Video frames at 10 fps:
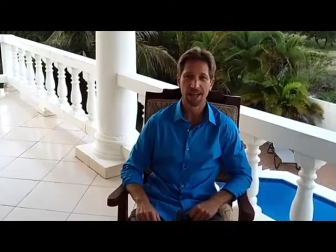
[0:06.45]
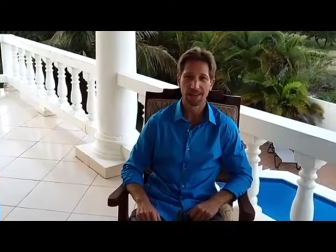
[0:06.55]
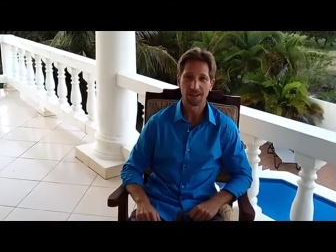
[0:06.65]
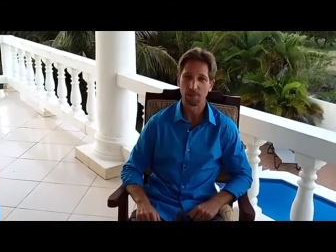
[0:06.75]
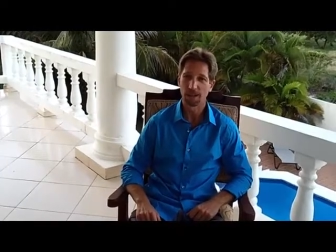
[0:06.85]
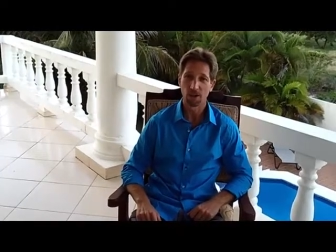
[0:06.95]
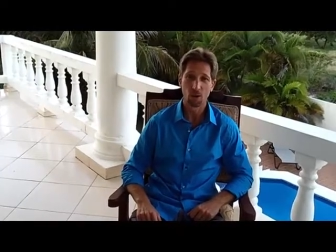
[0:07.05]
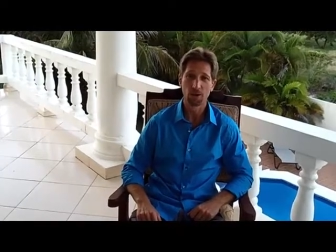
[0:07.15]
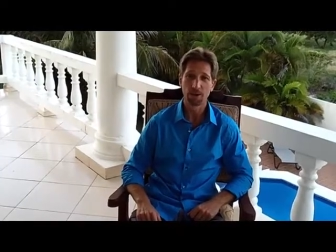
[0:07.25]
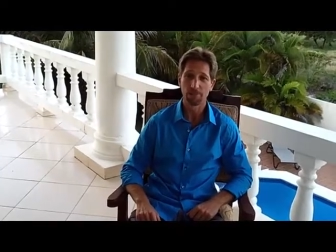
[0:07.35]
it seemed like
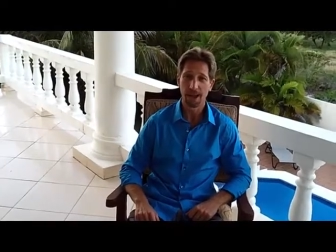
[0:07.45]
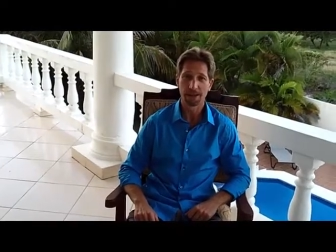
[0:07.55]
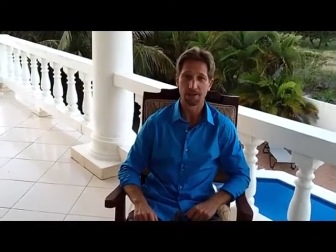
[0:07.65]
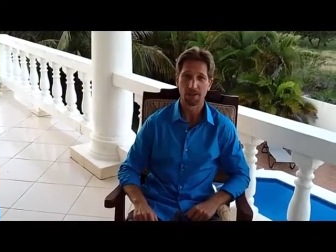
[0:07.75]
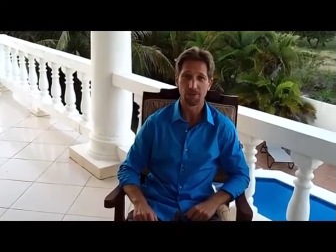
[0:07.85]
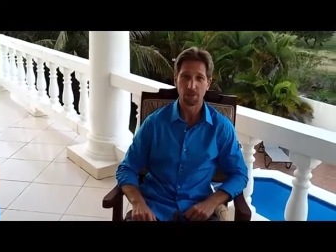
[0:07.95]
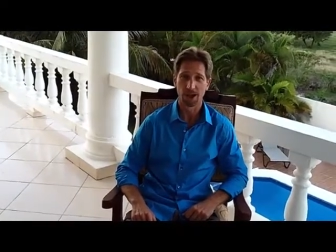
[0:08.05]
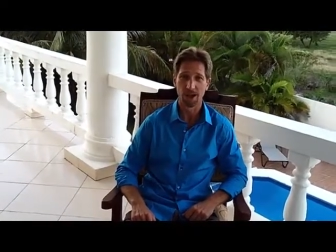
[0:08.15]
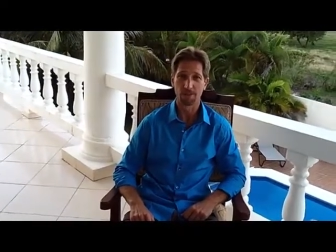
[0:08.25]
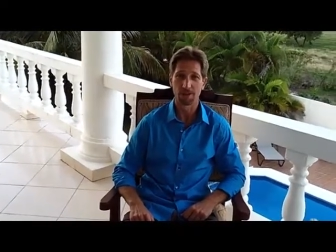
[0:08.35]
only bad stuff would
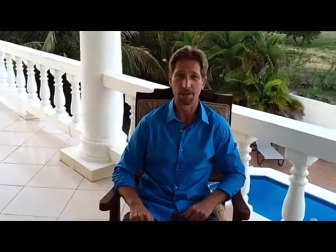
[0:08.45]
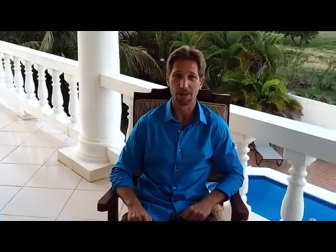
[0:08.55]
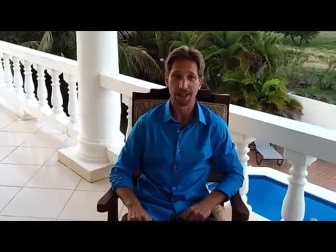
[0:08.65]
happen,